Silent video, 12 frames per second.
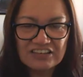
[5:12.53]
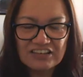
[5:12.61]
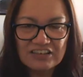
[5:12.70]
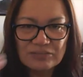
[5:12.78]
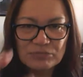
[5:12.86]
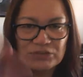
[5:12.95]

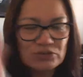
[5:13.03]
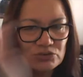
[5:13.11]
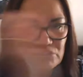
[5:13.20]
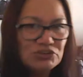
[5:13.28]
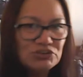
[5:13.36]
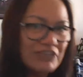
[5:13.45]
because
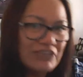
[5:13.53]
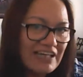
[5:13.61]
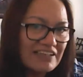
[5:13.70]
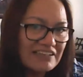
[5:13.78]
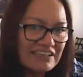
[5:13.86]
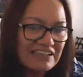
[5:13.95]
you
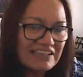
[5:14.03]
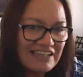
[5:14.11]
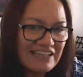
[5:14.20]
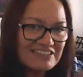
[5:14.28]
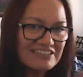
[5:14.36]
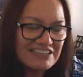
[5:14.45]
can't get that
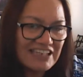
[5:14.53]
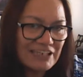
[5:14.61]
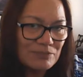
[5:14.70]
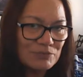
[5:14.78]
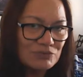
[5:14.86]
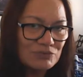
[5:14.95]

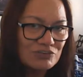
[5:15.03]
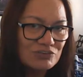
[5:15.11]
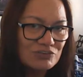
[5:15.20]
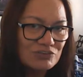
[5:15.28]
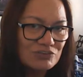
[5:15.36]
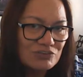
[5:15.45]
staple
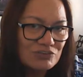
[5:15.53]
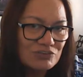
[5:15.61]
diet